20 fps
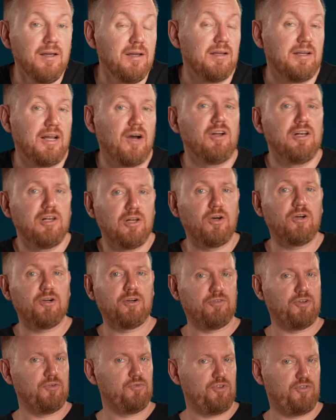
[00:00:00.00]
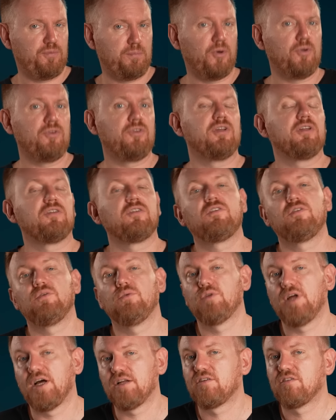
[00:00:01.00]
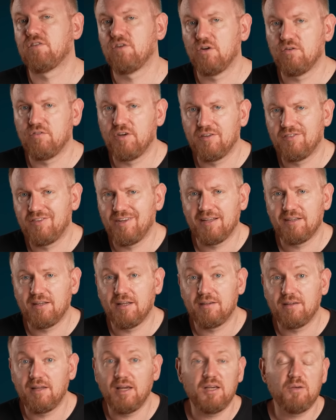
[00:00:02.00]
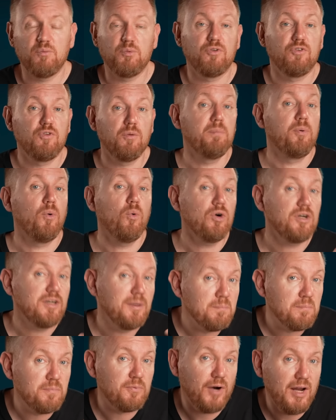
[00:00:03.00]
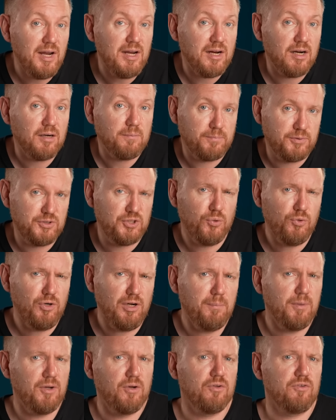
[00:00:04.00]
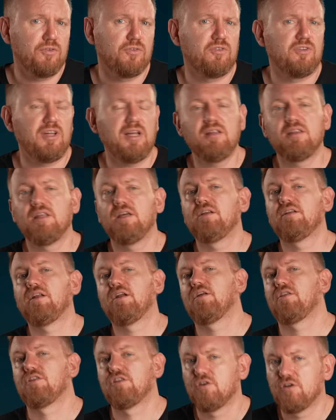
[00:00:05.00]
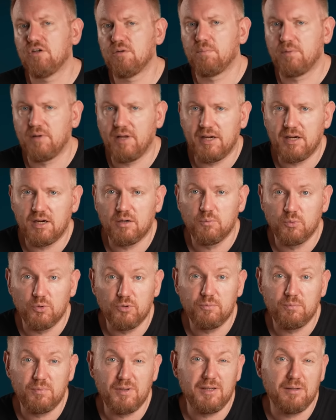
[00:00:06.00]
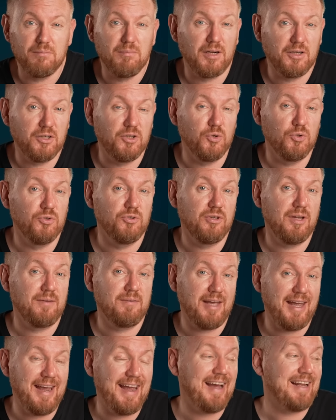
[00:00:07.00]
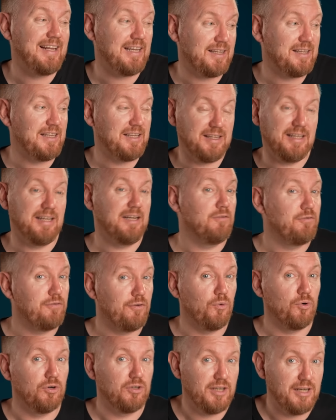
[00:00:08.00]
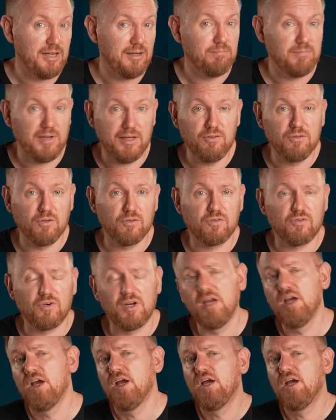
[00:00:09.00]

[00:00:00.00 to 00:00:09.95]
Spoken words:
Now, a lot of the respondents to that survey said that they would support Embraer purely because they think that a third player would be a good and healthy thing for the industry.